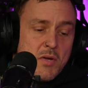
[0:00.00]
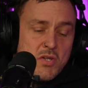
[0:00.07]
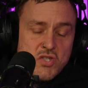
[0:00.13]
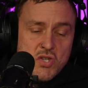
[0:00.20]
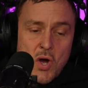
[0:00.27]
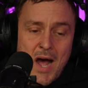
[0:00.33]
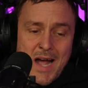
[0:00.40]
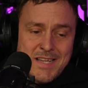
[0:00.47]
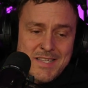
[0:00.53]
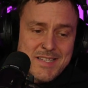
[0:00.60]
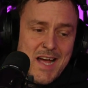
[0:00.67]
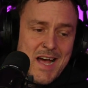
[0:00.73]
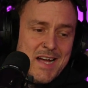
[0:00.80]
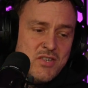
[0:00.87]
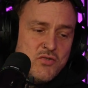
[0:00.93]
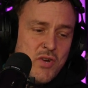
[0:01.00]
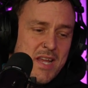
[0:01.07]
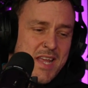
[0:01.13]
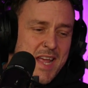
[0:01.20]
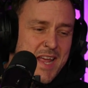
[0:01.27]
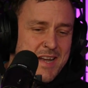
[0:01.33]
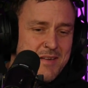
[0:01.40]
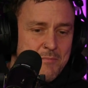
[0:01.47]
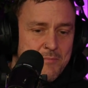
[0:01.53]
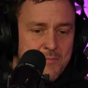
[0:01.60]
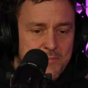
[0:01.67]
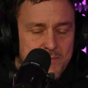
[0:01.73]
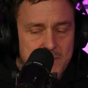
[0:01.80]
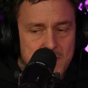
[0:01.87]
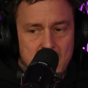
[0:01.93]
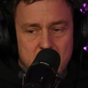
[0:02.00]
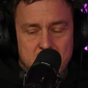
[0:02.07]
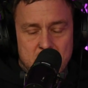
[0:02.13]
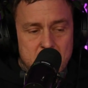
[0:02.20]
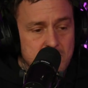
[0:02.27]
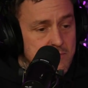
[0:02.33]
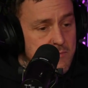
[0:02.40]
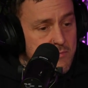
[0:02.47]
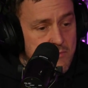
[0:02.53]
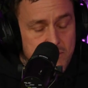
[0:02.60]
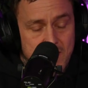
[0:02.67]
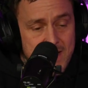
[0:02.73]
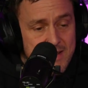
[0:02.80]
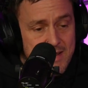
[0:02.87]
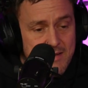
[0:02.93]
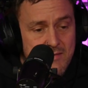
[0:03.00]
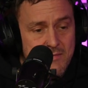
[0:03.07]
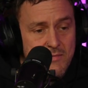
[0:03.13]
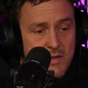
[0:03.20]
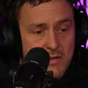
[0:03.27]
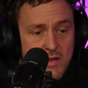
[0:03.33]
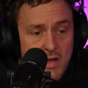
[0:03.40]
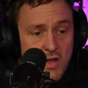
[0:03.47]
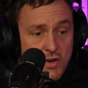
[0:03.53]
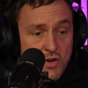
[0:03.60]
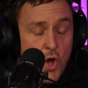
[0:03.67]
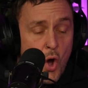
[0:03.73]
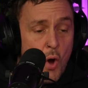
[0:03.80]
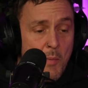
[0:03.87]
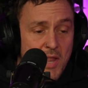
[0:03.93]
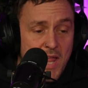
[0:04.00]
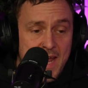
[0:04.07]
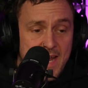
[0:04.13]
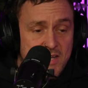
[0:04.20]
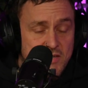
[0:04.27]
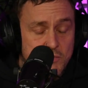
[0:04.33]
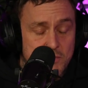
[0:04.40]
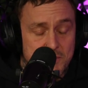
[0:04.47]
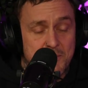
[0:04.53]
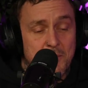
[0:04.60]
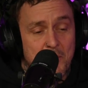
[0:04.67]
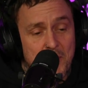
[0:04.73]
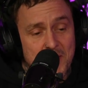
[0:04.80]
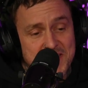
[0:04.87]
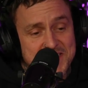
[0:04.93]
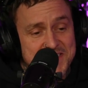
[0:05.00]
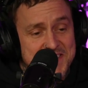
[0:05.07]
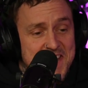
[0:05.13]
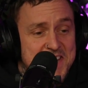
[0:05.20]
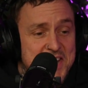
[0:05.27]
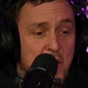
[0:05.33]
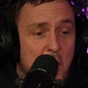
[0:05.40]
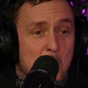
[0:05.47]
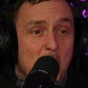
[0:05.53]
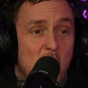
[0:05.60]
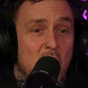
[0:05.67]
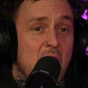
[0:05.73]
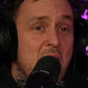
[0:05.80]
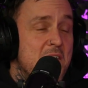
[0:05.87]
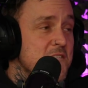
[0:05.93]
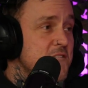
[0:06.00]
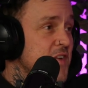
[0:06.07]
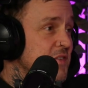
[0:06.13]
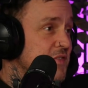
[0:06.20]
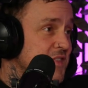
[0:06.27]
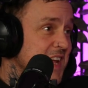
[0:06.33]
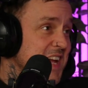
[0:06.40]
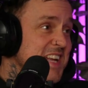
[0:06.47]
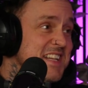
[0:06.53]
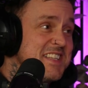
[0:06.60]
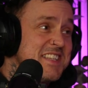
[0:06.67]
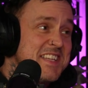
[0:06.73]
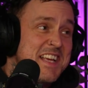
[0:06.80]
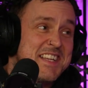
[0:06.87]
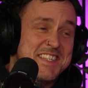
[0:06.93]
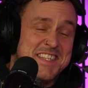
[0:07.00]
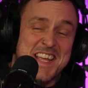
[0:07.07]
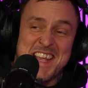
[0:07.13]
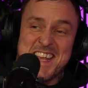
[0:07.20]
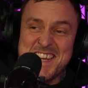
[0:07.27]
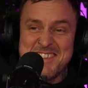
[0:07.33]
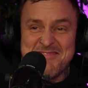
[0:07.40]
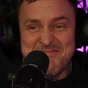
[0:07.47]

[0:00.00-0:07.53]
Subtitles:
So I started drinking really at a normal age, what you'd say normal, 15, 16,